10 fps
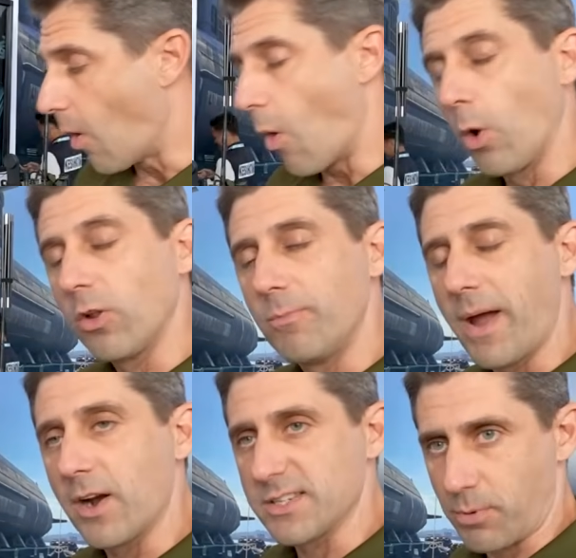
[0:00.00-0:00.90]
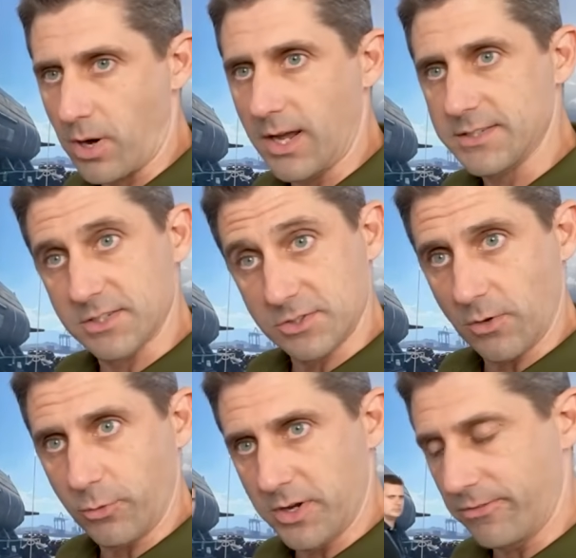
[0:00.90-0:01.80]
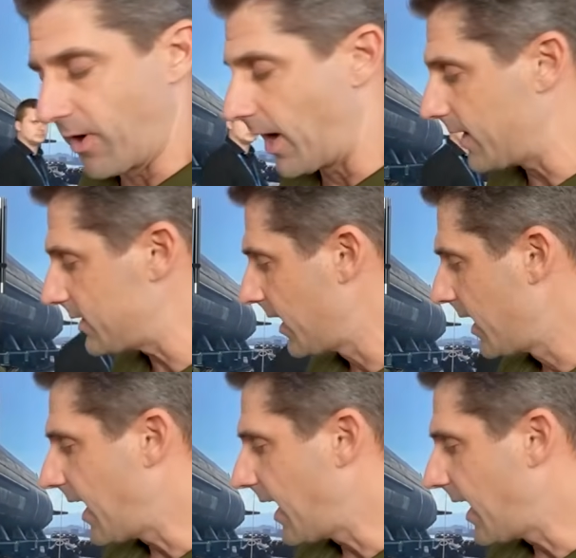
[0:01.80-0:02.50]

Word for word: All of Barrett's products are software-defined,